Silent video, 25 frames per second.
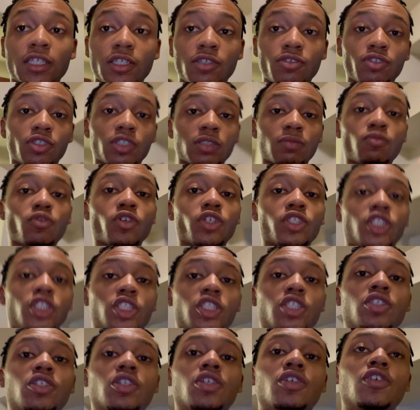have used some more
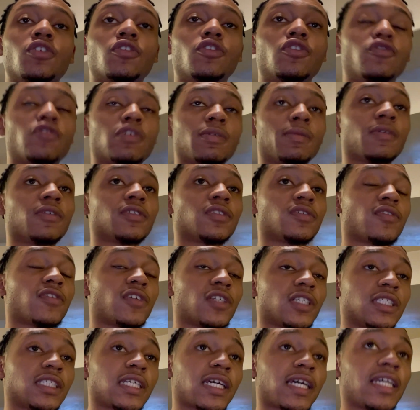sugar for, for
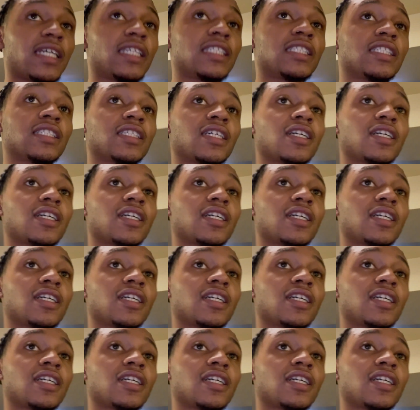the taste.